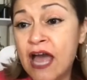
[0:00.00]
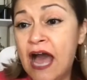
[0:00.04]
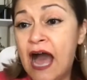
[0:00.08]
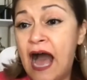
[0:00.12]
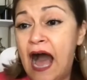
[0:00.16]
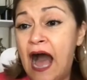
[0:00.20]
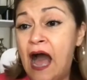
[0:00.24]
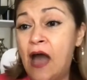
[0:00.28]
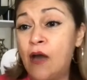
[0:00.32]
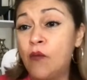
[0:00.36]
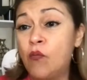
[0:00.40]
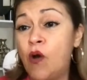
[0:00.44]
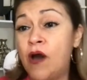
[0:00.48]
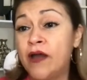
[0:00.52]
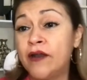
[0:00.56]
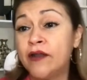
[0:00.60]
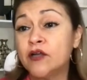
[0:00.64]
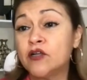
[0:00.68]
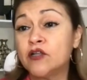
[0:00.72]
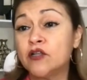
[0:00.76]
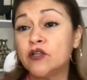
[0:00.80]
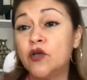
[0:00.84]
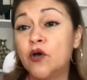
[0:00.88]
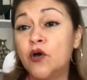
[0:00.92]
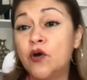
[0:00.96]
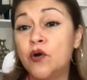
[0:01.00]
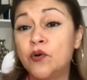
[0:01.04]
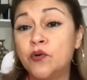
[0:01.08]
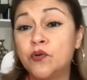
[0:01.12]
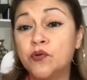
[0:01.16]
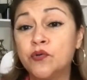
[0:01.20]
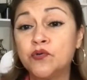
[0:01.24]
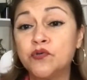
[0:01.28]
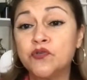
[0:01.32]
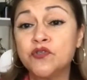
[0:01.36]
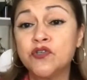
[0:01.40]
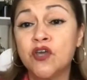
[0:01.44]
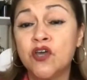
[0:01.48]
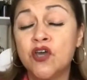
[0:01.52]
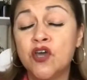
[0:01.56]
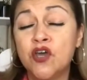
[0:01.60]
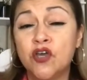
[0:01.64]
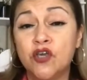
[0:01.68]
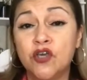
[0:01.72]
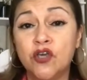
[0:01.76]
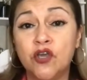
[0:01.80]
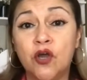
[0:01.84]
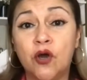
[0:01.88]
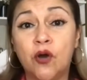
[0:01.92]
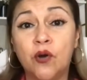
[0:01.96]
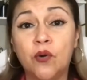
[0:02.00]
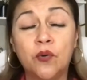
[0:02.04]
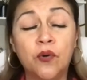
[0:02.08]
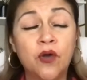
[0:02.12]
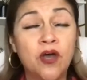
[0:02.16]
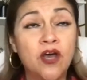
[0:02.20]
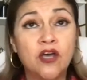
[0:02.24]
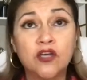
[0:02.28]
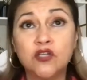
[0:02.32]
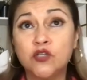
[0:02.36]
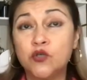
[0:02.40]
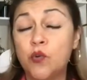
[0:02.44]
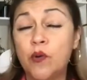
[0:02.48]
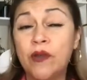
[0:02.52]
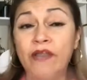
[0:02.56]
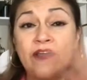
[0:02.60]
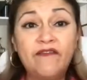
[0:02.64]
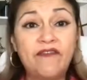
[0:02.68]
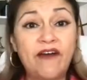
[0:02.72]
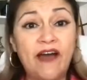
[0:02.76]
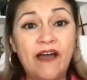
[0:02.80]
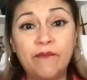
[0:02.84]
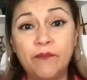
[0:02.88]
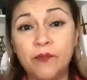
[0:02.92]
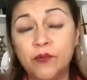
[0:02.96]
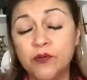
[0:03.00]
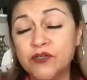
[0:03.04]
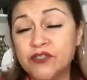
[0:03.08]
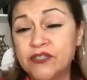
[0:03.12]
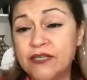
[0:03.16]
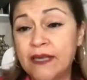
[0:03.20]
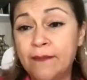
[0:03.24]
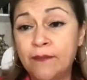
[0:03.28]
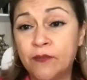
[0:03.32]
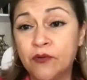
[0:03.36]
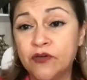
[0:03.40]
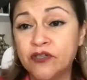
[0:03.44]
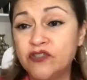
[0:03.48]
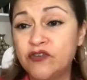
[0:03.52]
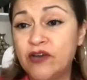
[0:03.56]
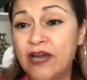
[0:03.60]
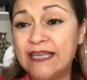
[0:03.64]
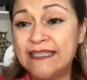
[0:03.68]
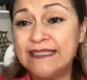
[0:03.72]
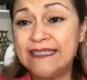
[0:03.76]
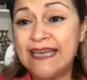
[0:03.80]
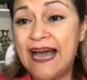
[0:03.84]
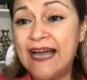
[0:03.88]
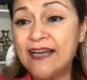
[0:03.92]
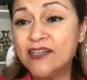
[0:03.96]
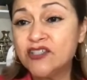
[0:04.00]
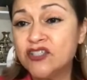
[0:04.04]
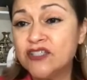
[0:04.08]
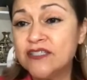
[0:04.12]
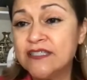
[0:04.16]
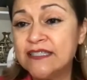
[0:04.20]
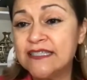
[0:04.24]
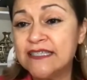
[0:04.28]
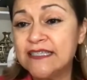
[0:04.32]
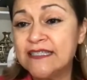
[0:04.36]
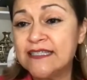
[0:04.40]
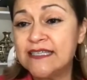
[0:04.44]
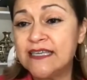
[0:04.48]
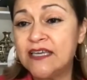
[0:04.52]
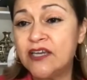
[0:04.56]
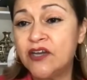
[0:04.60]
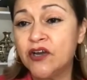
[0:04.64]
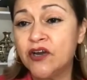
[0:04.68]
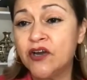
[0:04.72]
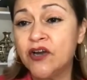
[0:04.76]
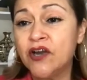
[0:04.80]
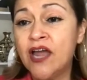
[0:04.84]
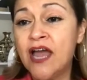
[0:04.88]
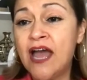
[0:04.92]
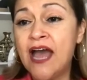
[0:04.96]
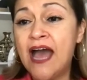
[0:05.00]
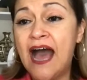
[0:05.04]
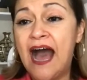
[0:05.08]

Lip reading: I want to close, 25% more transactions this year.